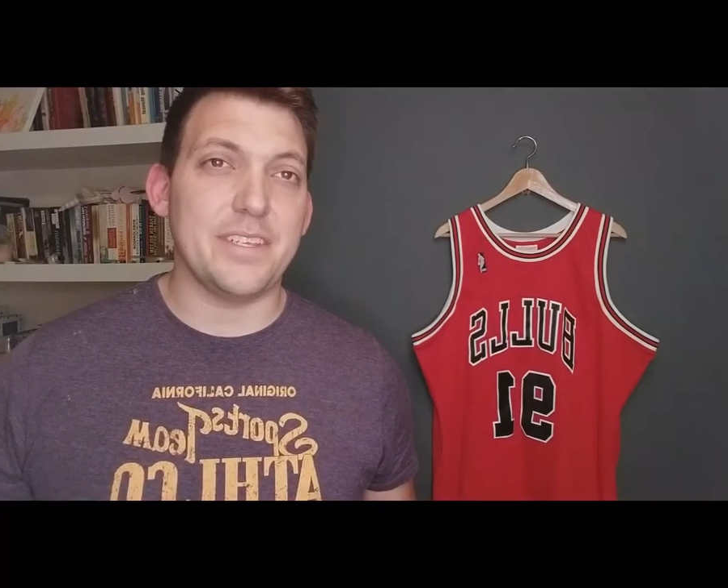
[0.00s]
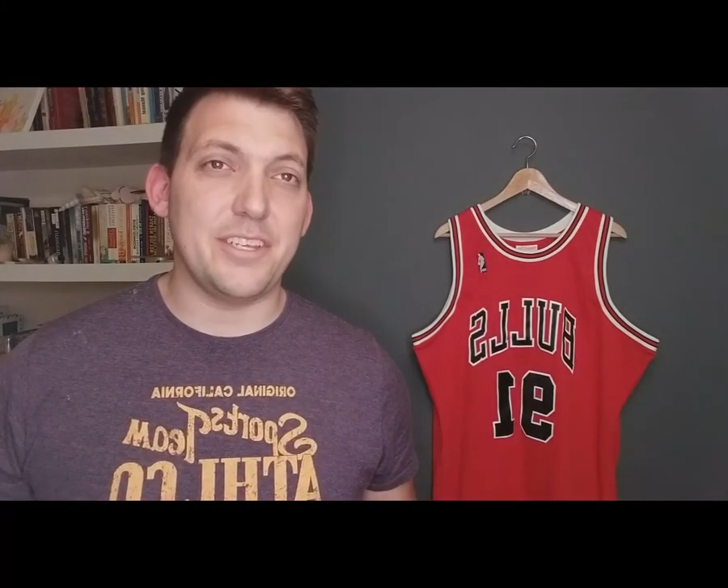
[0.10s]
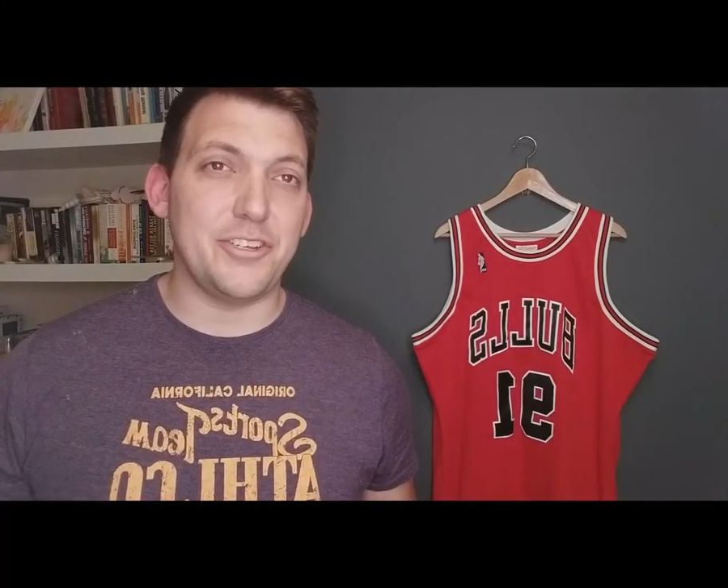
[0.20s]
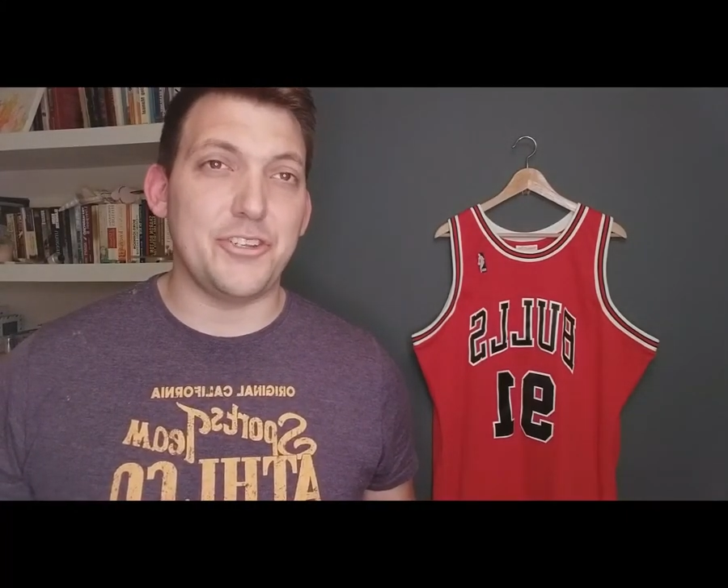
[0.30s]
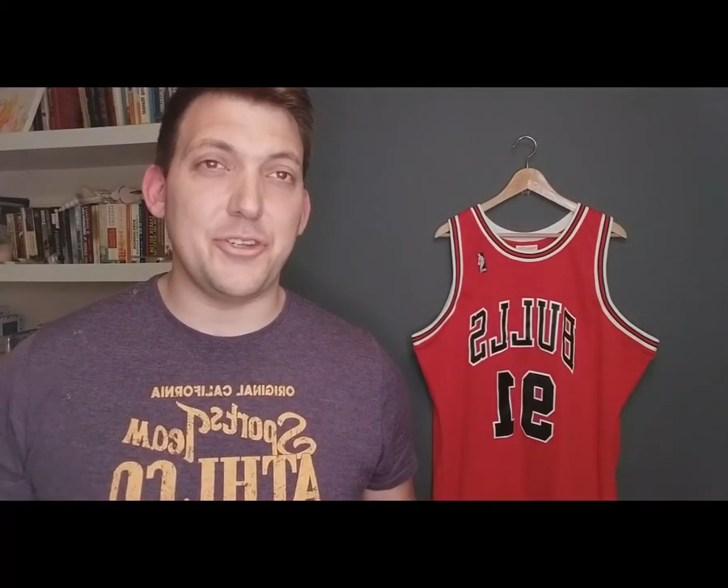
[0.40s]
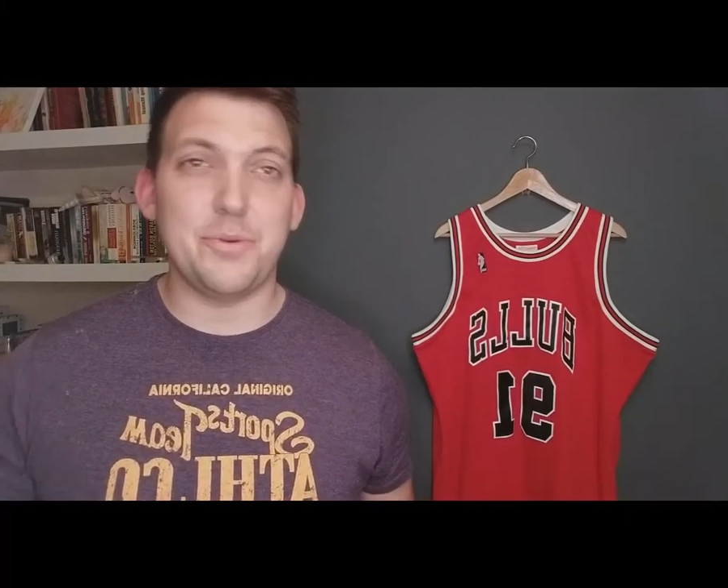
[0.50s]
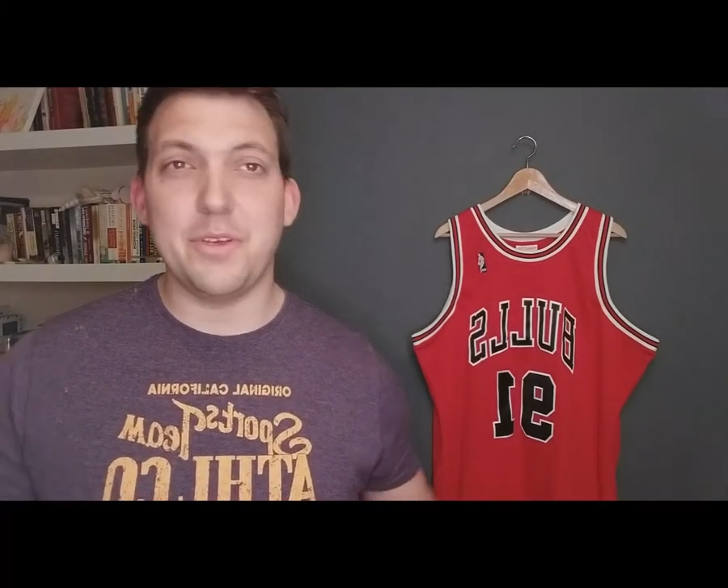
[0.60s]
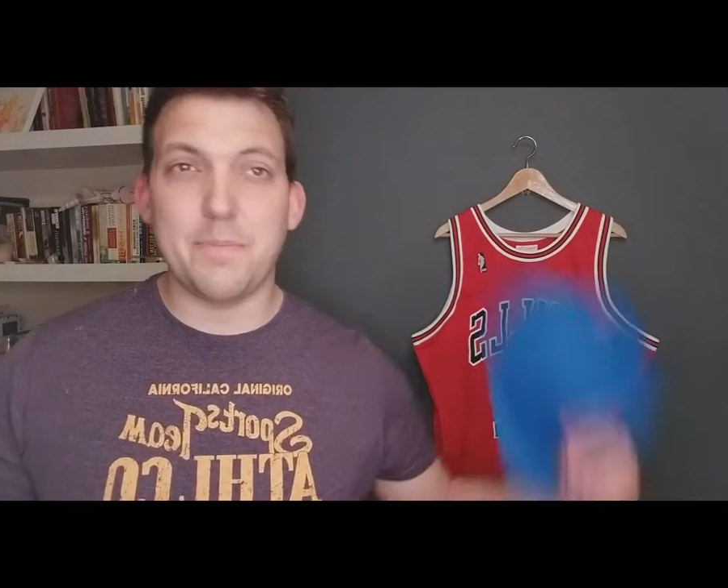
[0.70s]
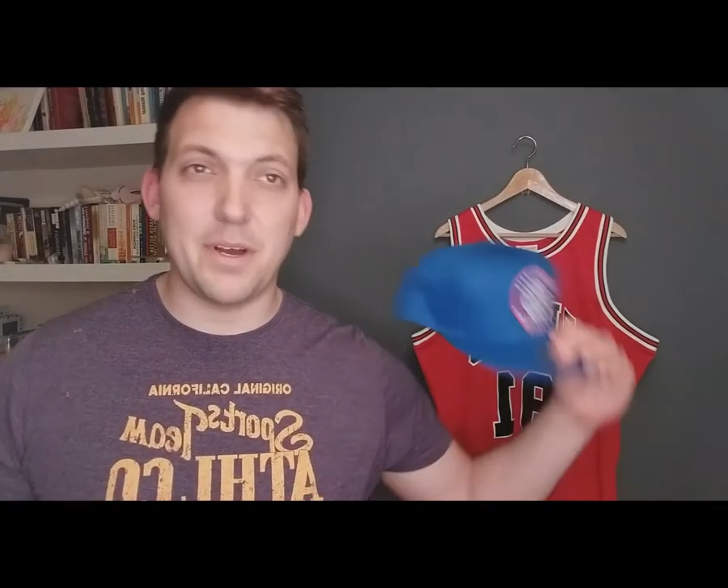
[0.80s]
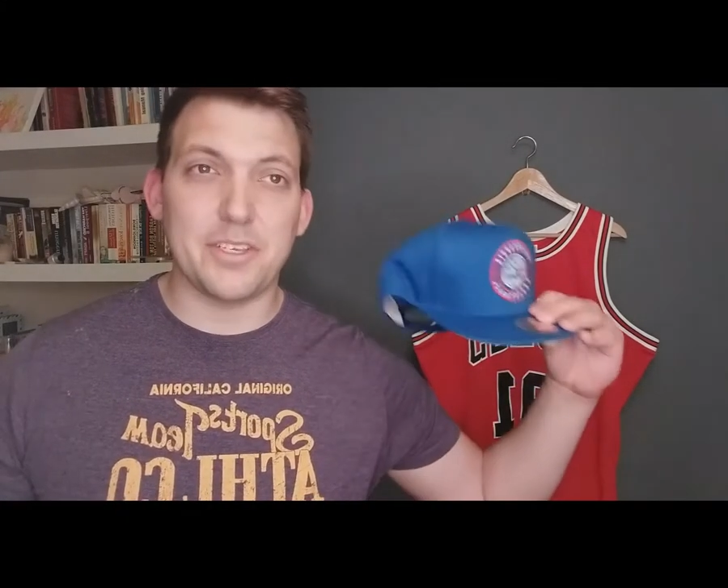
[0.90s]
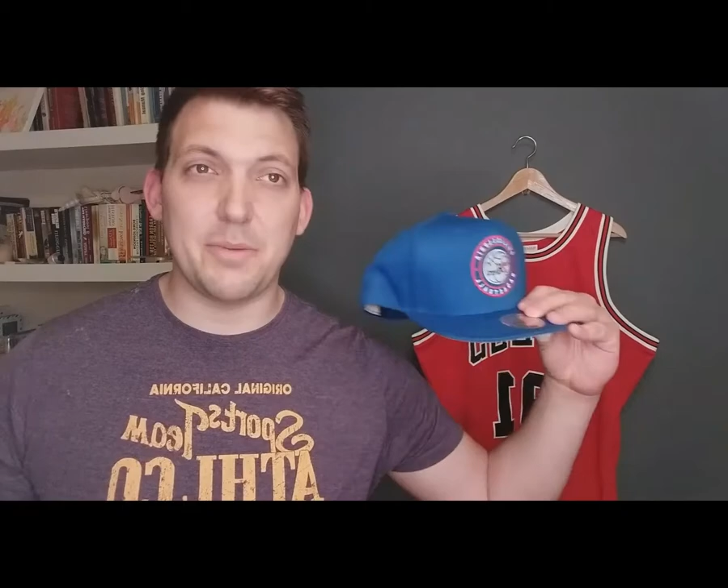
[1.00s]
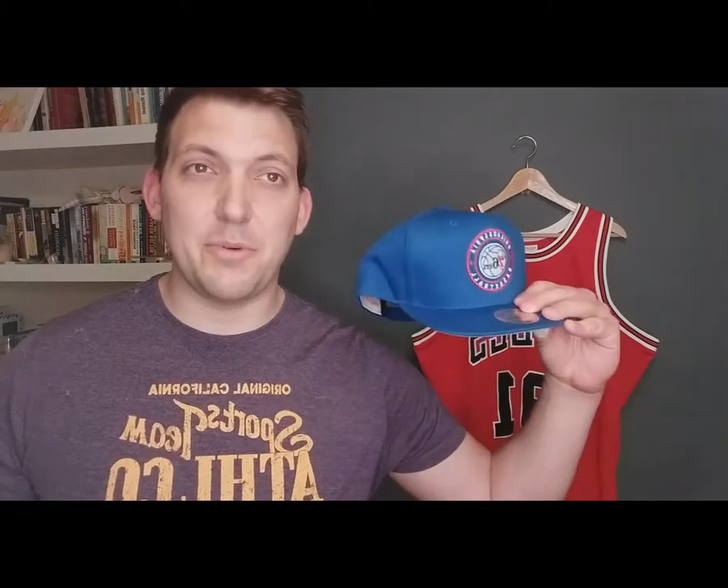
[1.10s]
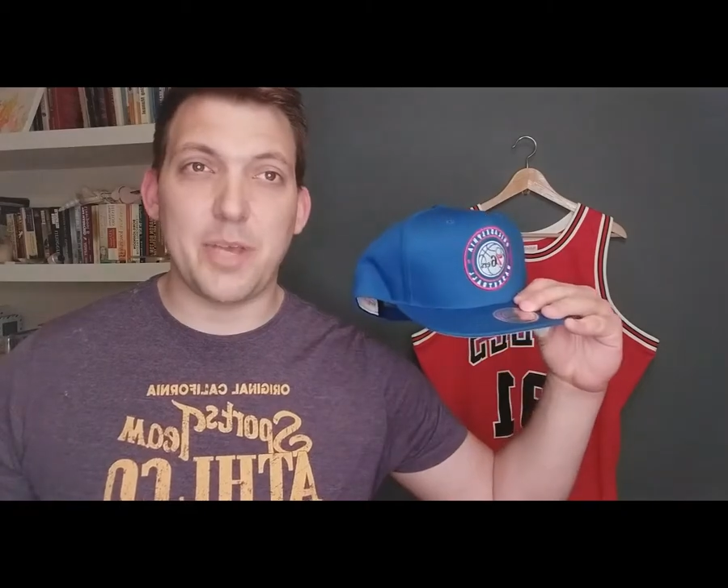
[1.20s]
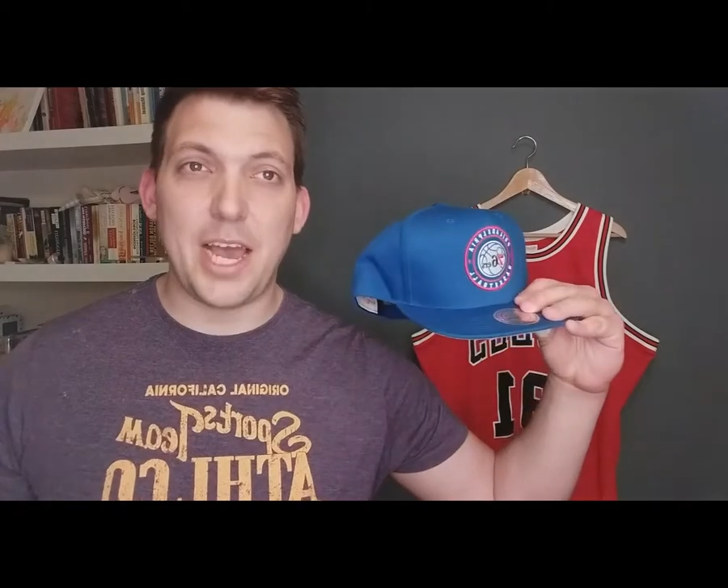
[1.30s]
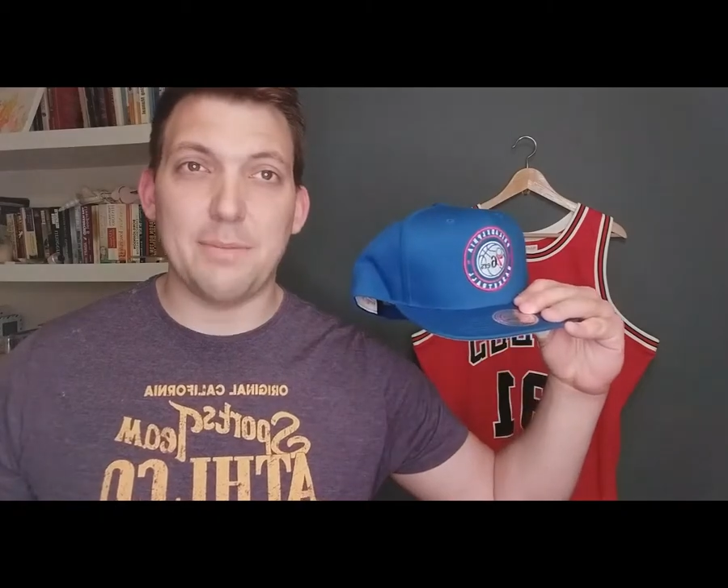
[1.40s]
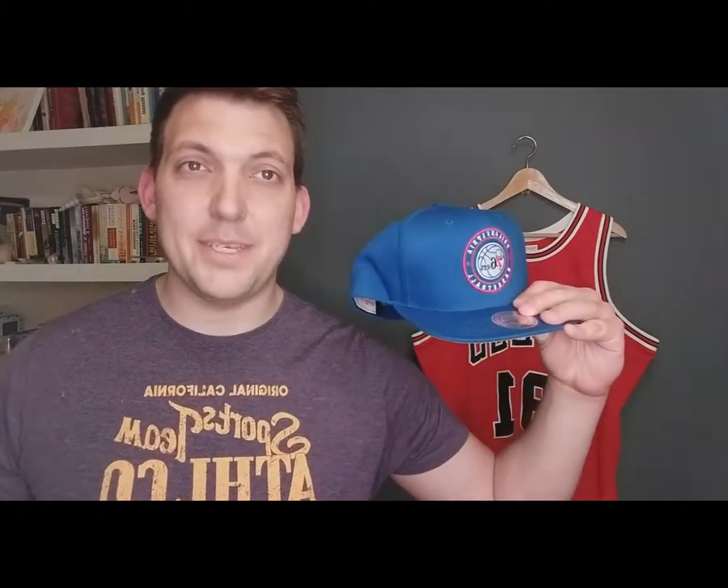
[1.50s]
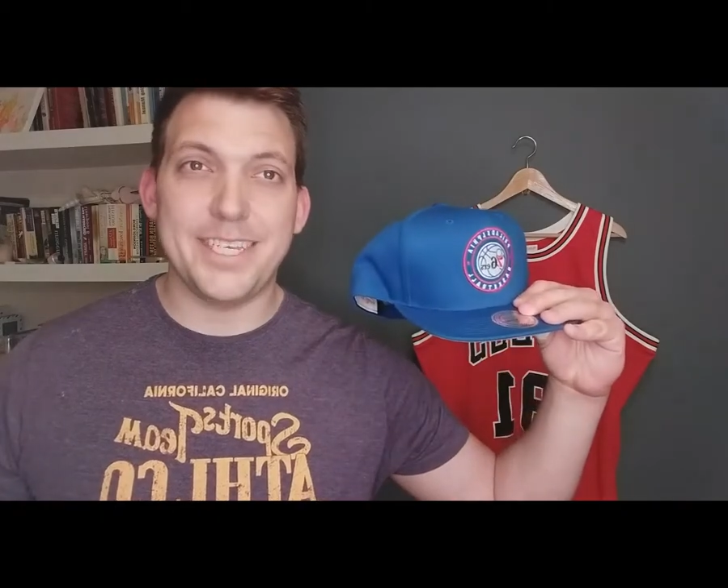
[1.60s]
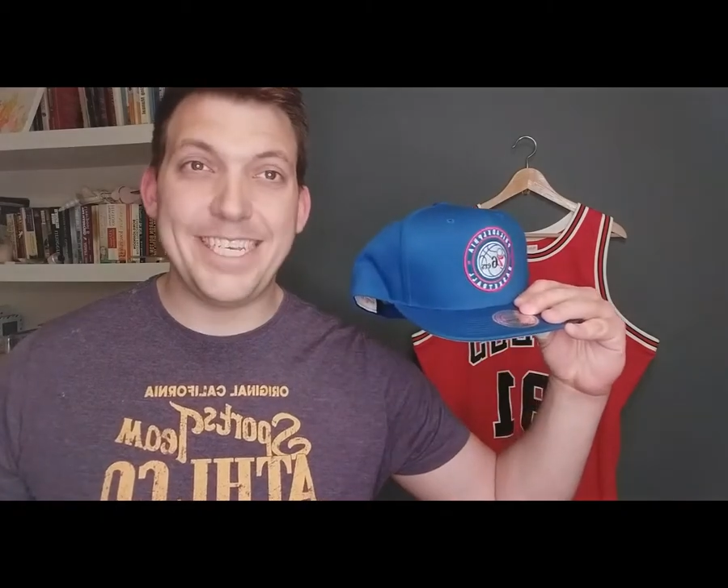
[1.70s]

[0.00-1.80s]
that you should do with your basketball caps.